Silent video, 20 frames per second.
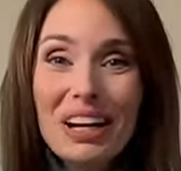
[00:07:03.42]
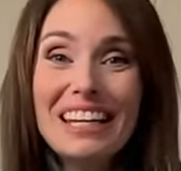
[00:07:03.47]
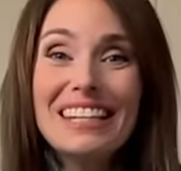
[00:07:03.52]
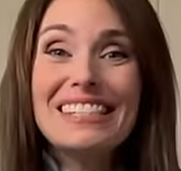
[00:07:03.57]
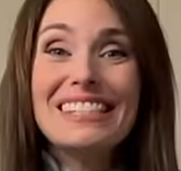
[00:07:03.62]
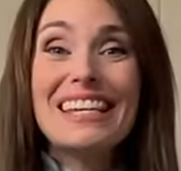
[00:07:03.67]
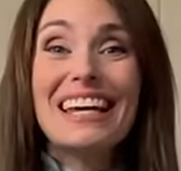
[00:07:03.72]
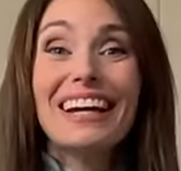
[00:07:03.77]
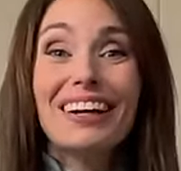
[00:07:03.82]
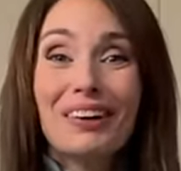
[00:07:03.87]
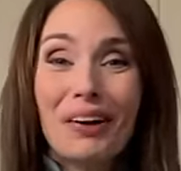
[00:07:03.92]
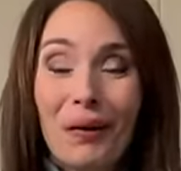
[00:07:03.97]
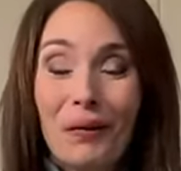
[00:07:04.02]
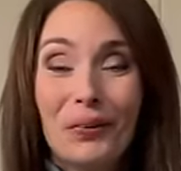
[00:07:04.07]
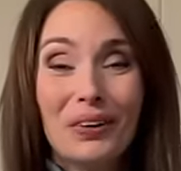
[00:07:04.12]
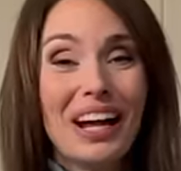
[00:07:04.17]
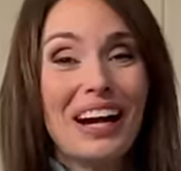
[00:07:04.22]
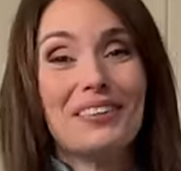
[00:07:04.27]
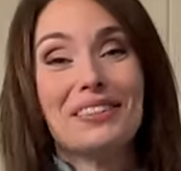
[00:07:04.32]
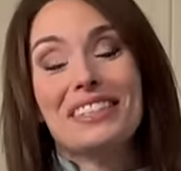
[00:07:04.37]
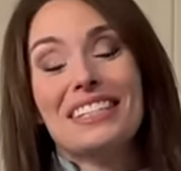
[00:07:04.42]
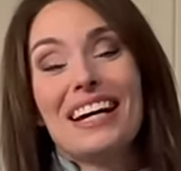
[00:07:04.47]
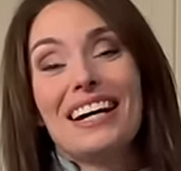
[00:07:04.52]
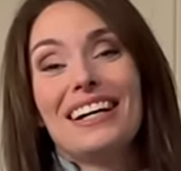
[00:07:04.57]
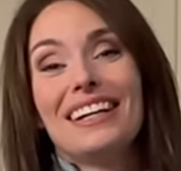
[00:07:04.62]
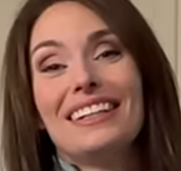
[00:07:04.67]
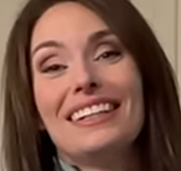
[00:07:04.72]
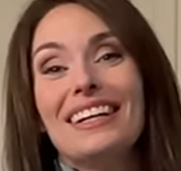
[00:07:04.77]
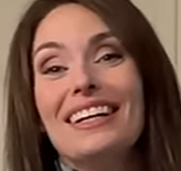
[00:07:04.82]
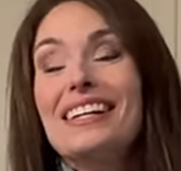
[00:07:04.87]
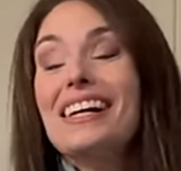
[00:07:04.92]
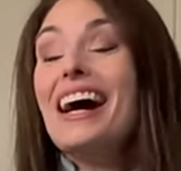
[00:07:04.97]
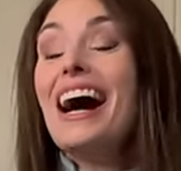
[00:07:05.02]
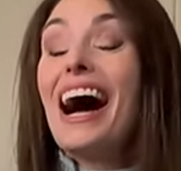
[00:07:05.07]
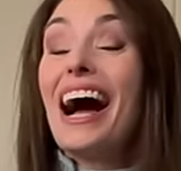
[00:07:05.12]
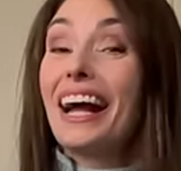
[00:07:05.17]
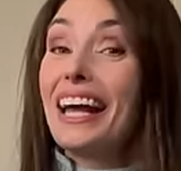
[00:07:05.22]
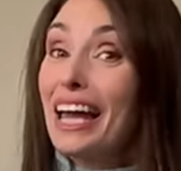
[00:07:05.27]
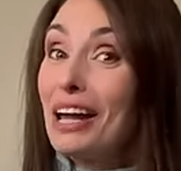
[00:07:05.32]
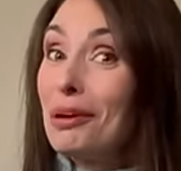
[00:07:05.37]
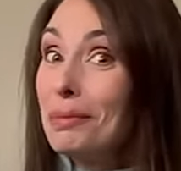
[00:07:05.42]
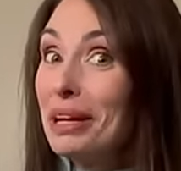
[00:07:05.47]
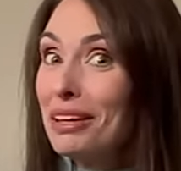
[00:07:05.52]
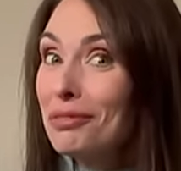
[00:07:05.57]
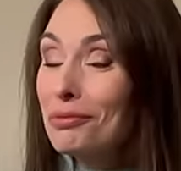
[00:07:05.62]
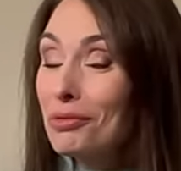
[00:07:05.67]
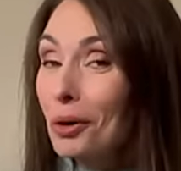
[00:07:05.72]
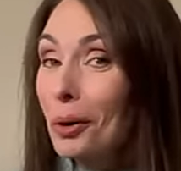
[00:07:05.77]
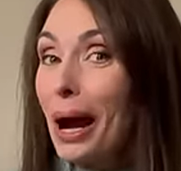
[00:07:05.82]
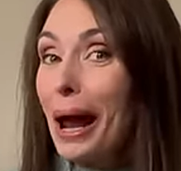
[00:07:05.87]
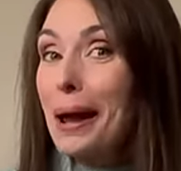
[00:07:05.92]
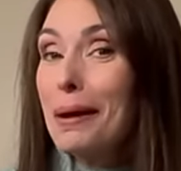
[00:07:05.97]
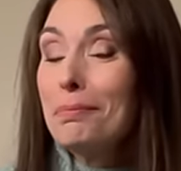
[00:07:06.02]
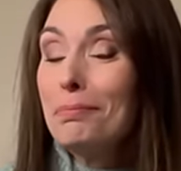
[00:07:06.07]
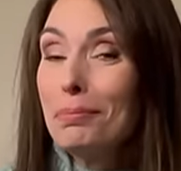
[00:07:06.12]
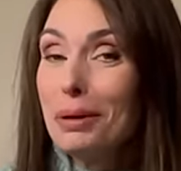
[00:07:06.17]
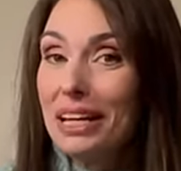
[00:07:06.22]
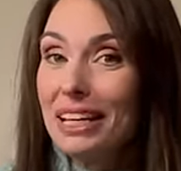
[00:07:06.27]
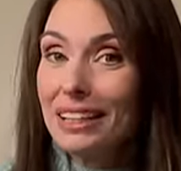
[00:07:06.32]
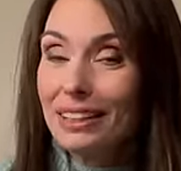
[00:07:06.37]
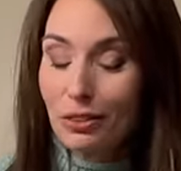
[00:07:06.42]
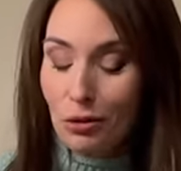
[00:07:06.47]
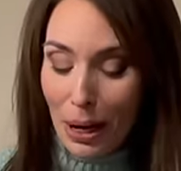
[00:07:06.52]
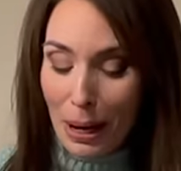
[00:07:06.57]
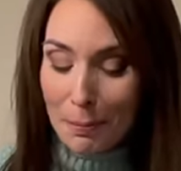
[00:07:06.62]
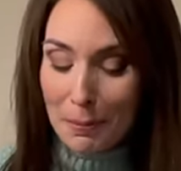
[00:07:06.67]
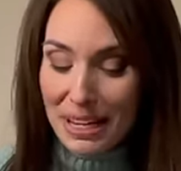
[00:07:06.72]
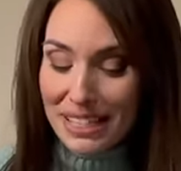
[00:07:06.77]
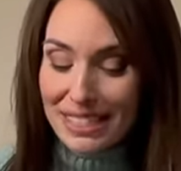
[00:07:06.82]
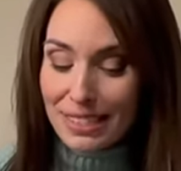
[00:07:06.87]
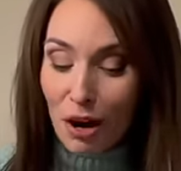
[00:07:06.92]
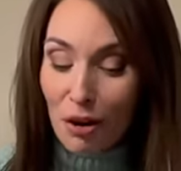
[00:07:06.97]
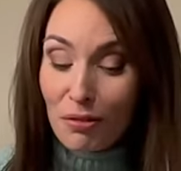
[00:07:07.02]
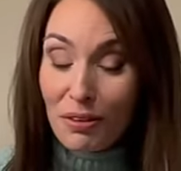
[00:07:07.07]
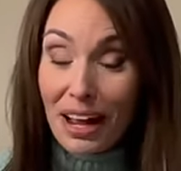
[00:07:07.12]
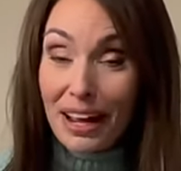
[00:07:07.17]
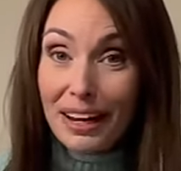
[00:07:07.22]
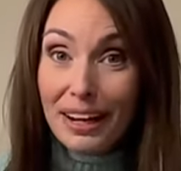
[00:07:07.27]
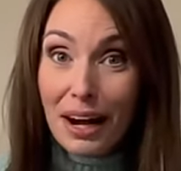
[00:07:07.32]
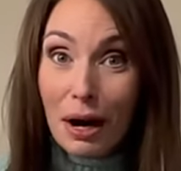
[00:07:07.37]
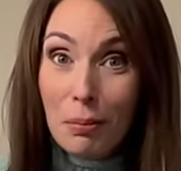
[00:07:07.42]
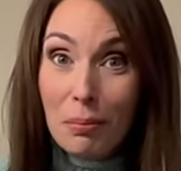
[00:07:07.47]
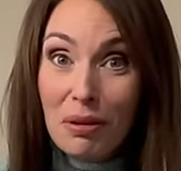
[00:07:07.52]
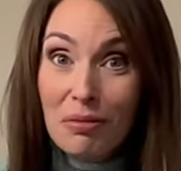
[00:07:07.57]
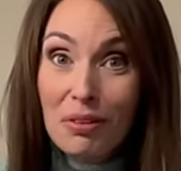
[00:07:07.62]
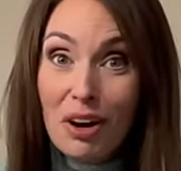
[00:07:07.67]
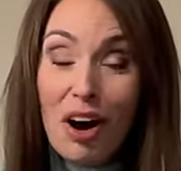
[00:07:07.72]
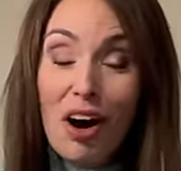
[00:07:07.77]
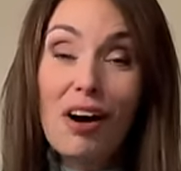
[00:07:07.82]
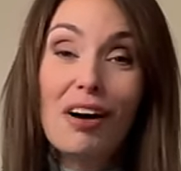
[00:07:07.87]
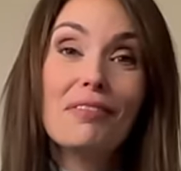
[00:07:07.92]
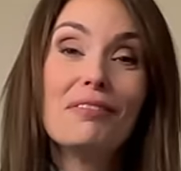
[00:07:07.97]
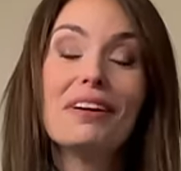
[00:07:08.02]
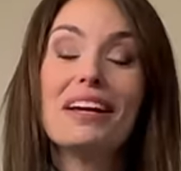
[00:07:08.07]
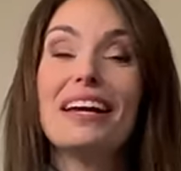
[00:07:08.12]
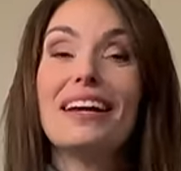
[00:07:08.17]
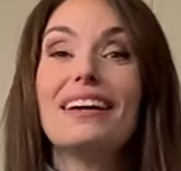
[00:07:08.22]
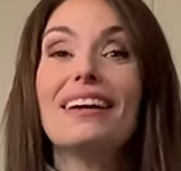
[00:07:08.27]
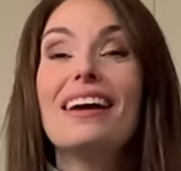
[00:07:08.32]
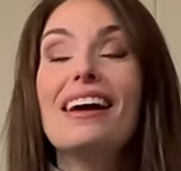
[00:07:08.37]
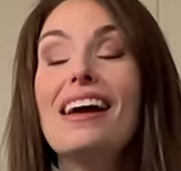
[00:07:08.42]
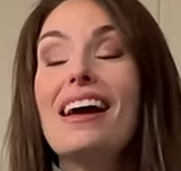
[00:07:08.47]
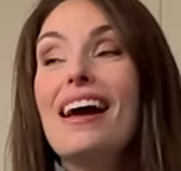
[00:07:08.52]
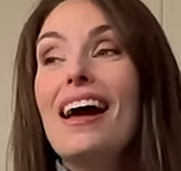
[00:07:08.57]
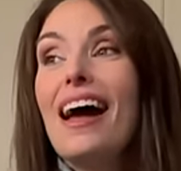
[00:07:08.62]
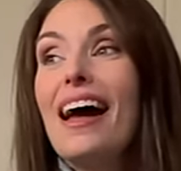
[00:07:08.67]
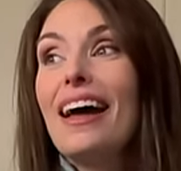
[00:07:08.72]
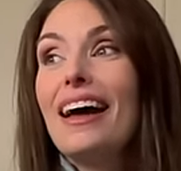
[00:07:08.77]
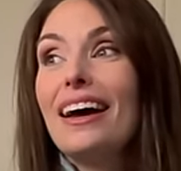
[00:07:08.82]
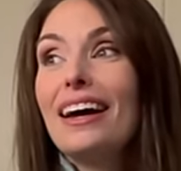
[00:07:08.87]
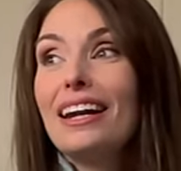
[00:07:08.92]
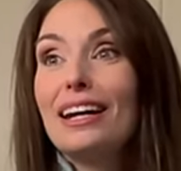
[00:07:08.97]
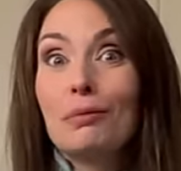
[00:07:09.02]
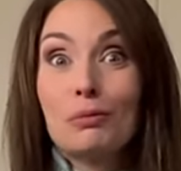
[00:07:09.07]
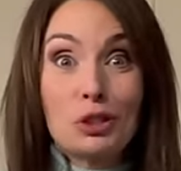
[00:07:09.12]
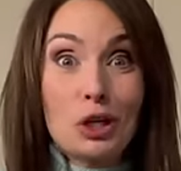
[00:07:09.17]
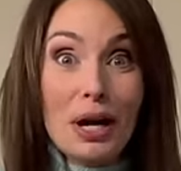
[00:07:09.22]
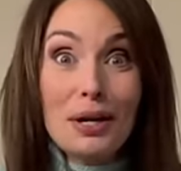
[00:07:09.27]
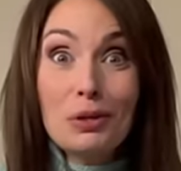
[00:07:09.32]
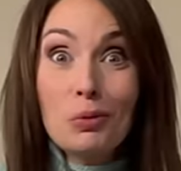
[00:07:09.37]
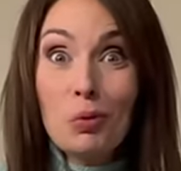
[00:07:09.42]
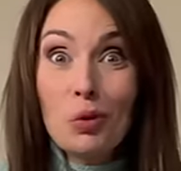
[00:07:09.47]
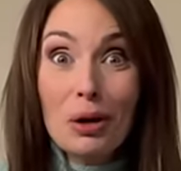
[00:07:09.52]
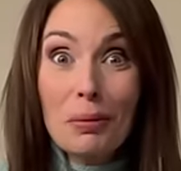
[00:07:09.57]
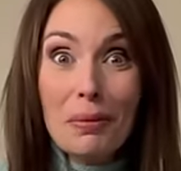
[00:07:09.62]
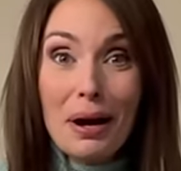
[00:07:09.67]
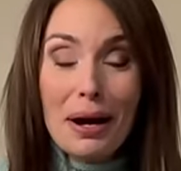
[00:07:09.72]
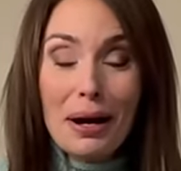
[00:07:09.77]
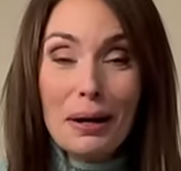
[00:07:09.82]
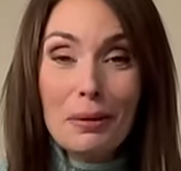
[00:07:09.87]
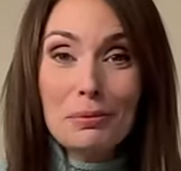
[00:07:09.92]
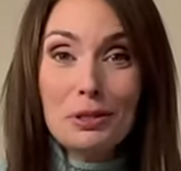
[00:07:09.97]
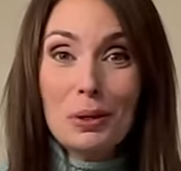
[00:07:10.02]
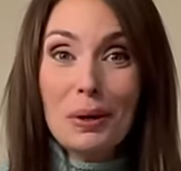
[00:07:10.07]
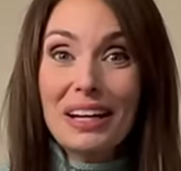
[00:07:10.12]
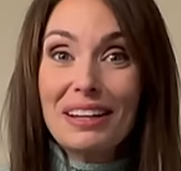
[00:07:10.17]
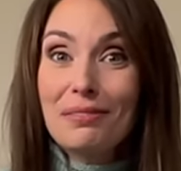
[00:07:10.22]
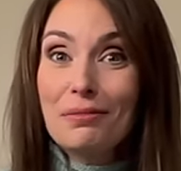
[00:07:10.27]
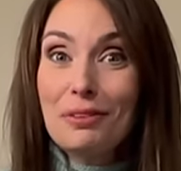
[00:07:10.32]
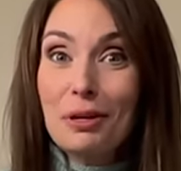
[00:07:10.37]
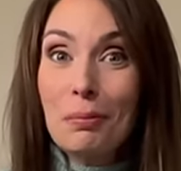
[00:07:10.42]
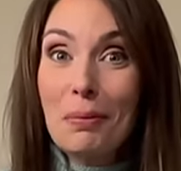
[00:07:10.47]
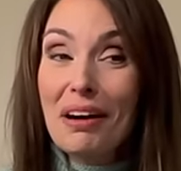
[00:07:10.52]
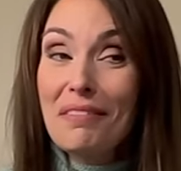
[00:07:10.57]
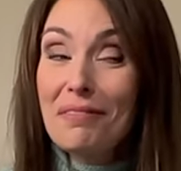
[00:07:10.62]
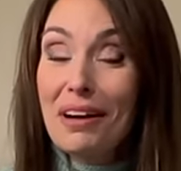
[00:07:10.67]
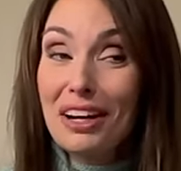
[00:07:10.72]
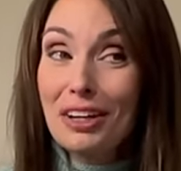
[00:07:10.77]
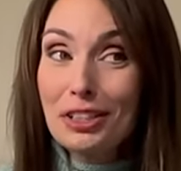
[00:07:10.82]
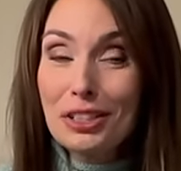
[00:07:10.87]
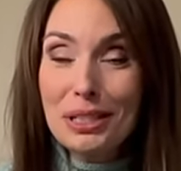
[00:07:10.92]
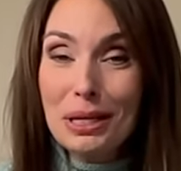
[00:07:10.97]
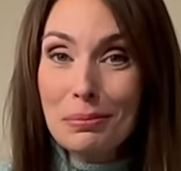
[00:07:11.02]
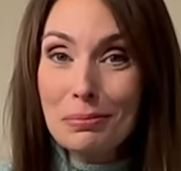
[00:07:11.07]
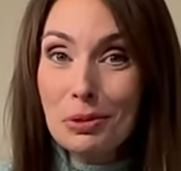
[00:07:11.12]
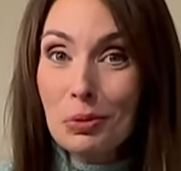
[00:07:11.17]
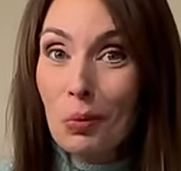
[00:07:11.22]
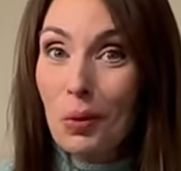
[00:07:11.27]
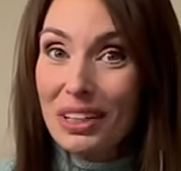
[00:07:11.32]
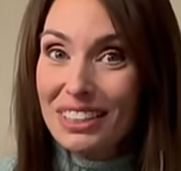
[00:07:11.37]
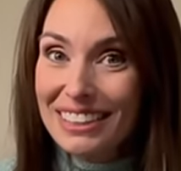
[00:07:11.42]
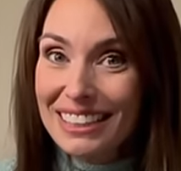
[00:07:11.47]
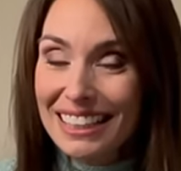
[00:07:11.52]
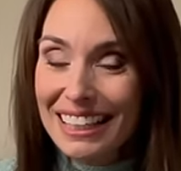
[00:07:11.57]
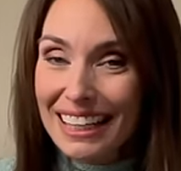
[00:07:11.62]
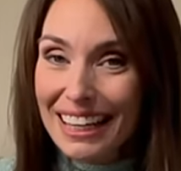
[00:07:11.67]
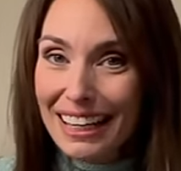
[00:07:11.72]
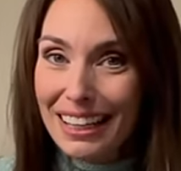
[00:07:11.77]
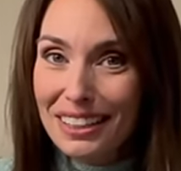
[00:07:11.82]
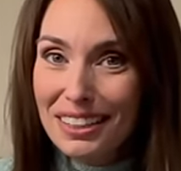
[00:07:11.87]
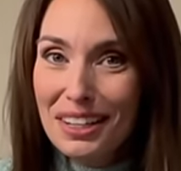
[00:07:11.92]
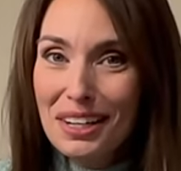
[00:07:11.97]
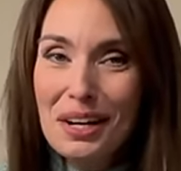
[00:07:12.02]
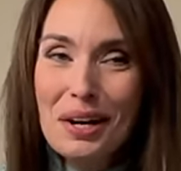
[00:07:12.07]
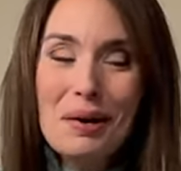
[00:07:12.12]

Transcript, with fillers: is it cold outside? I came in for a bit, grabbed myself a cup of coffee, and I'm trying to warm up so I can feel my fingertips once again.